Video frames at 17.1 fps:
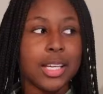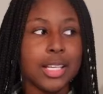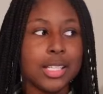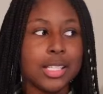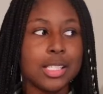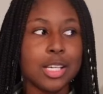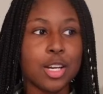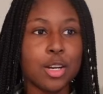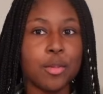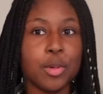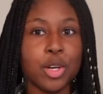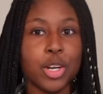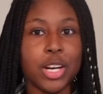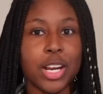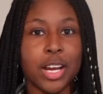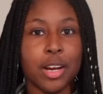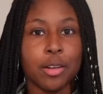is
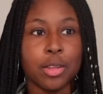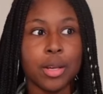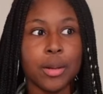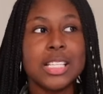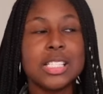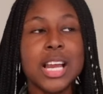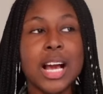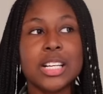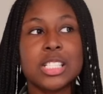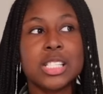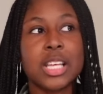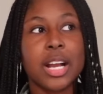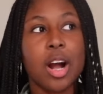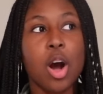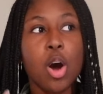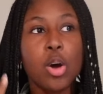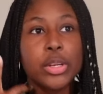community health. It's not just
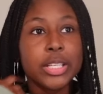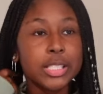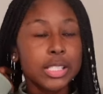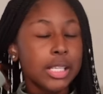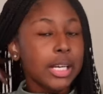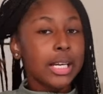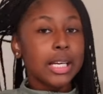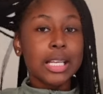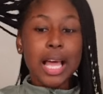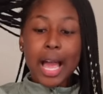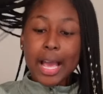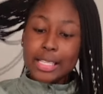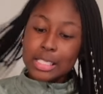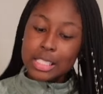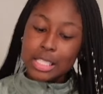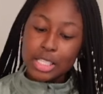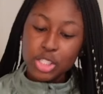like, oh, let's sit in
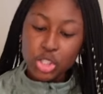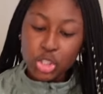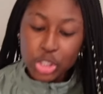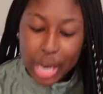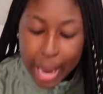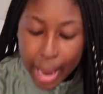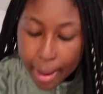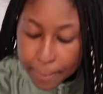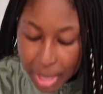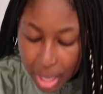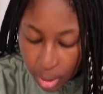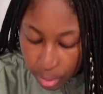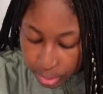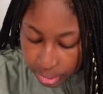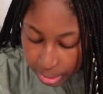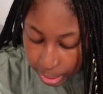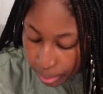class and let's chat
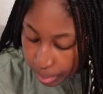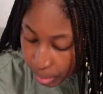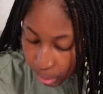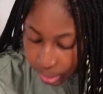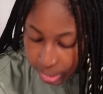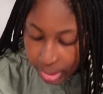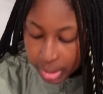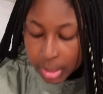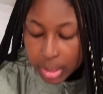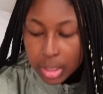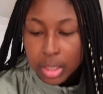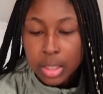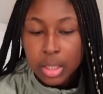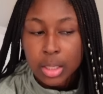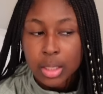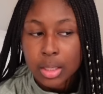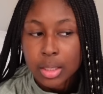about the community.
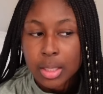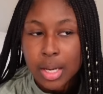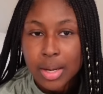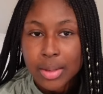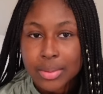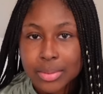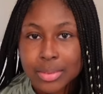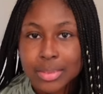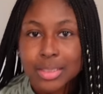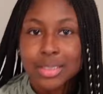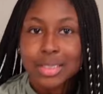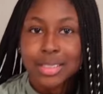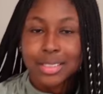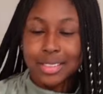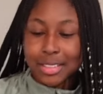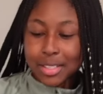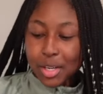No,
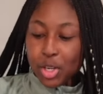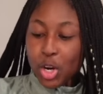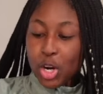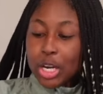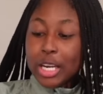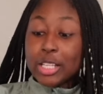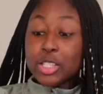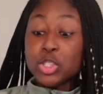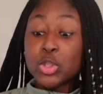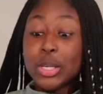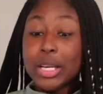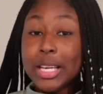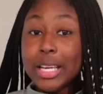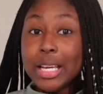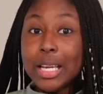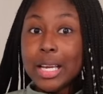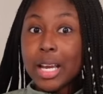you're
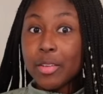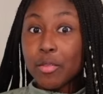literally